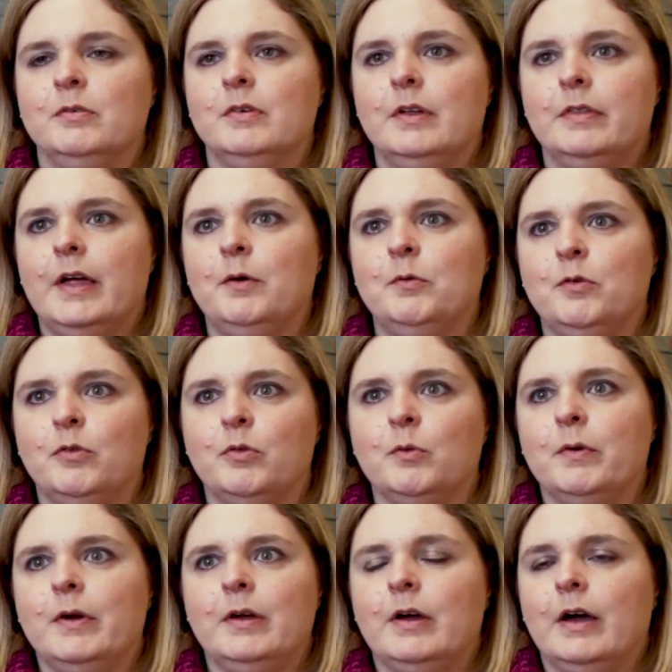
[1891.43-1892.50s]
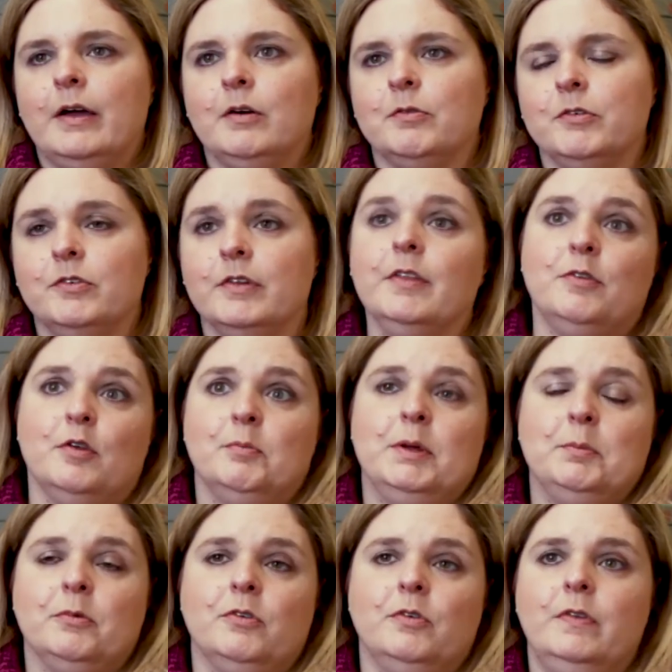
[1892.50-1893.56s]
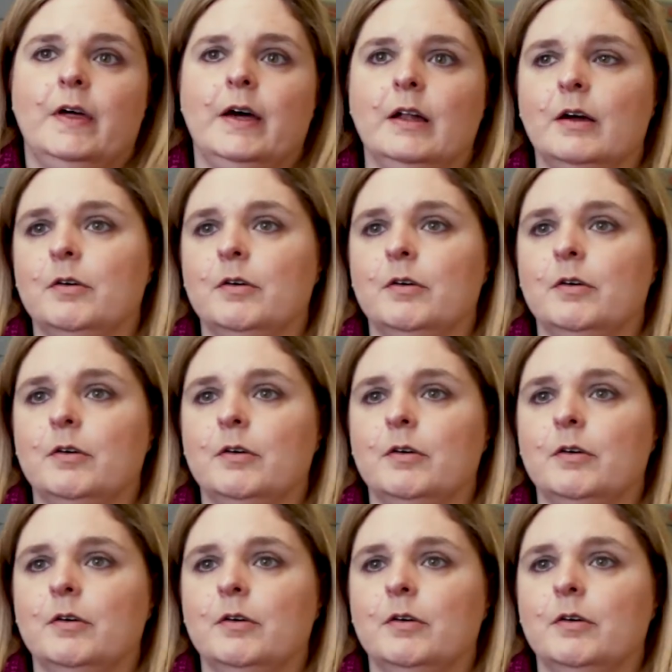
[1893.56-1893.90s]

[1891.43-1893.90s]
and that was the way I ever did, and some people do that,